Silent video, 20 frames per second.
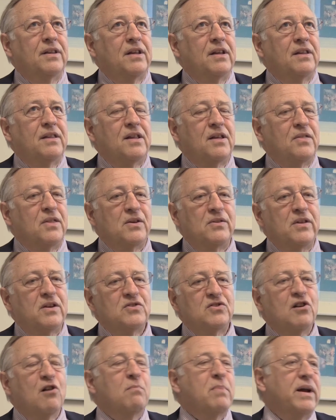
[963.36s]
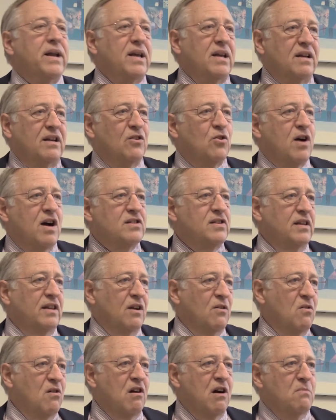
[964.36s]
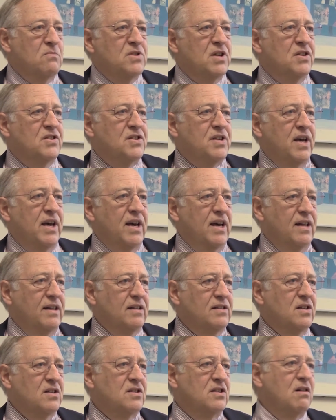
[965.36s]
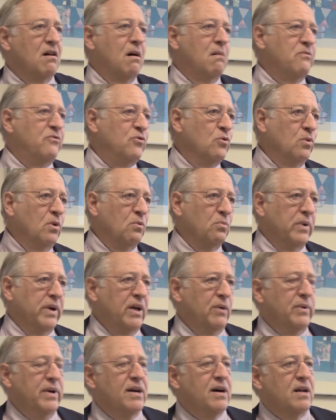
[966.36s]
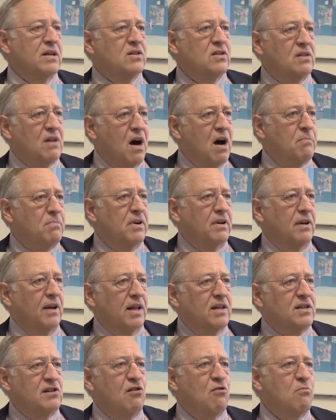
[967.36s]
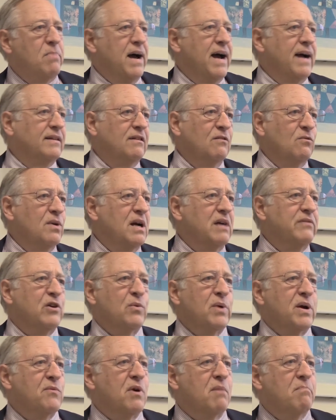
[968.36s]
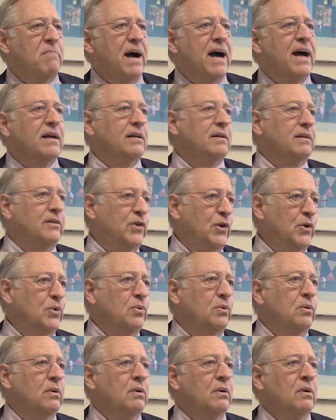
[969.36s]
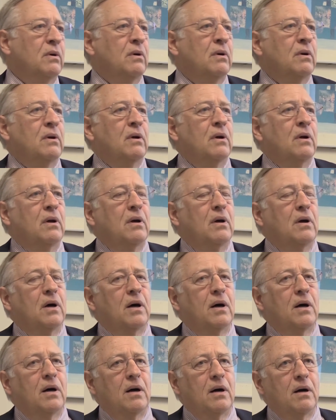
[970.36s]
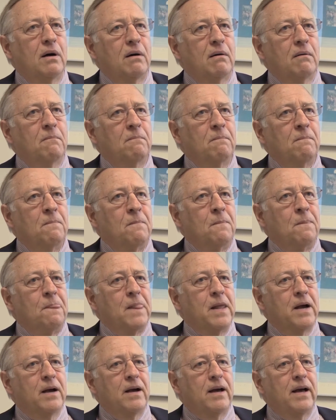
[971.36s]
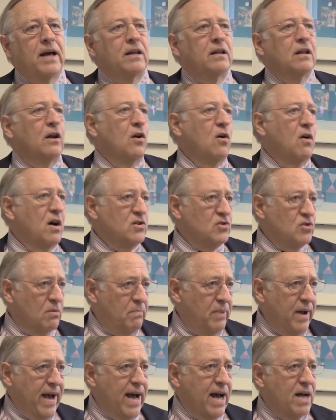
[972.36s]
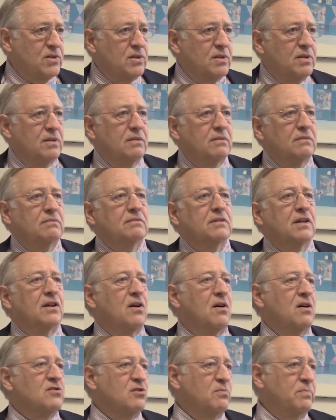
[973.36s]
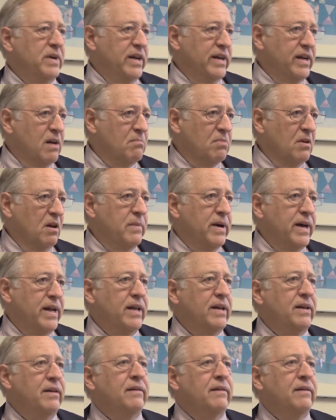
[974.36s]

There's nobody crossing their arms and saying, this is tomfoolery, we got to stop it, let's go back to whatever we were back to. And the laws are passed, the laws are being implemented.